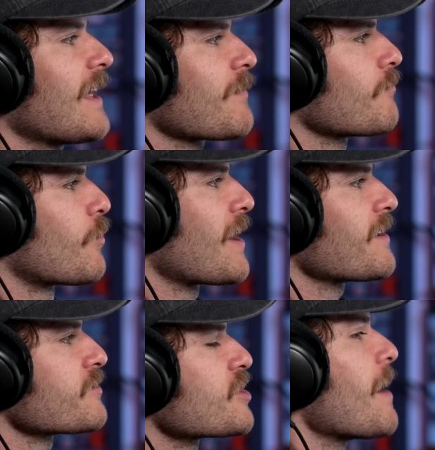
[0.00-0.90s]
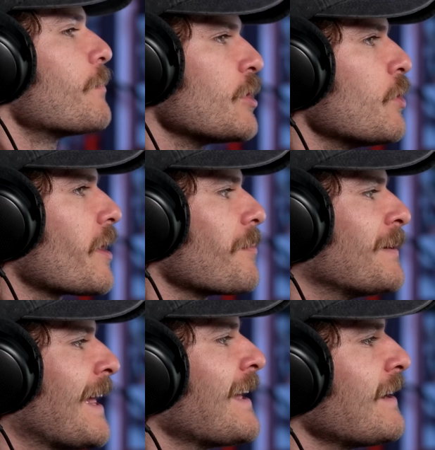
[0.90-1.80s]
like bring shampoo on a
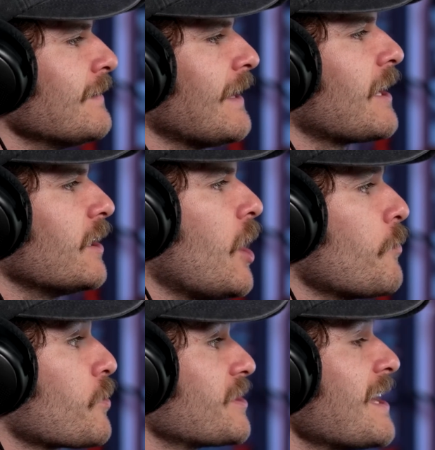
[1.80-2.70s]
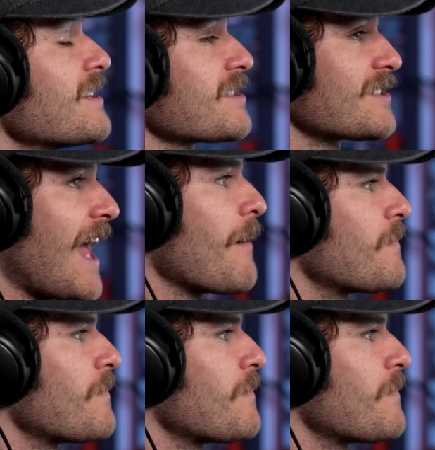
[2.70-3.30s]
plane, let alone pretend to stab